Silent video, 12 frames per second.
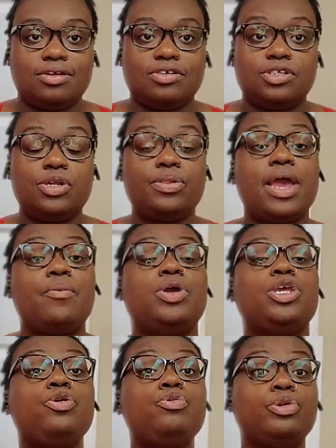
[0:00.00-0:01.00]
So that
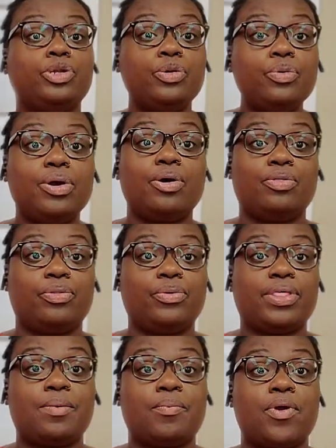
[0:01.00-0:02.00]
when you do go through
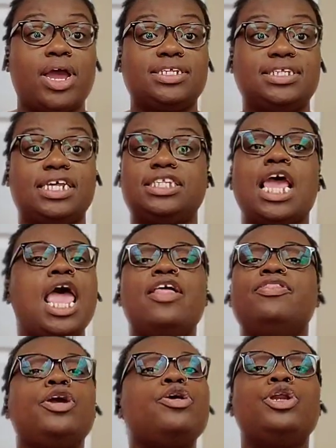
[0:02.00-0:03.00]
that process,
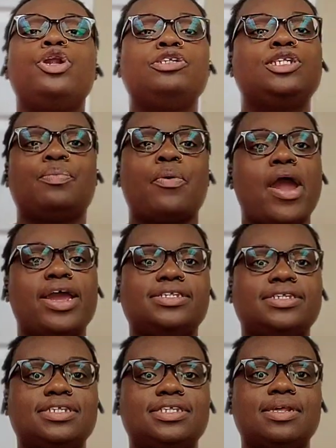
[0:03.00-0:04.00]
there are no surprises.
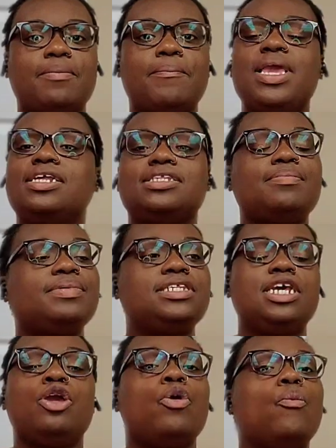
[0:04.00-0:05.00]
Because I'm going to
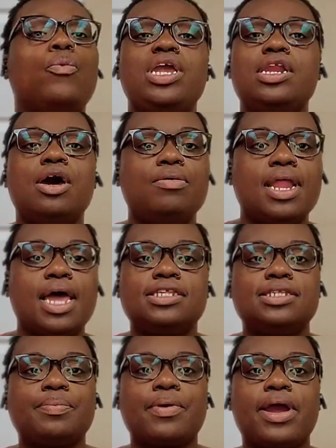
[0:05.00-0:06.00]
tell you, we don't like
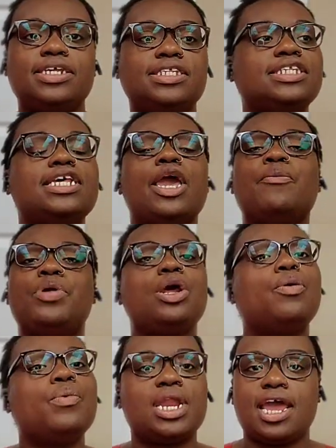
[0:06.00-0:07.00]
surprises, and we
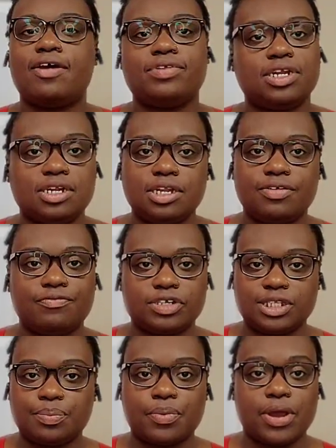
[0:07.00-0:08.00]
don't want to have to deliver
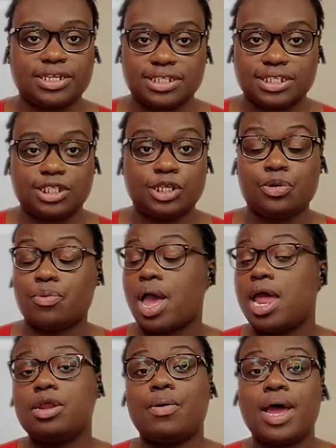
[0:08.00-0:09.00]
surprises to you.
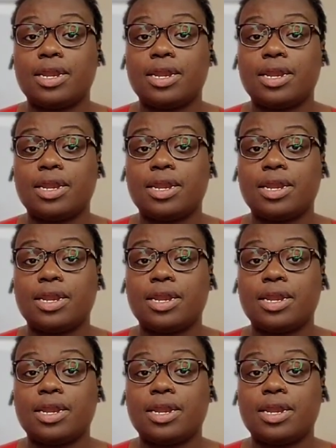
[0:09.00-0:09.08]
I know I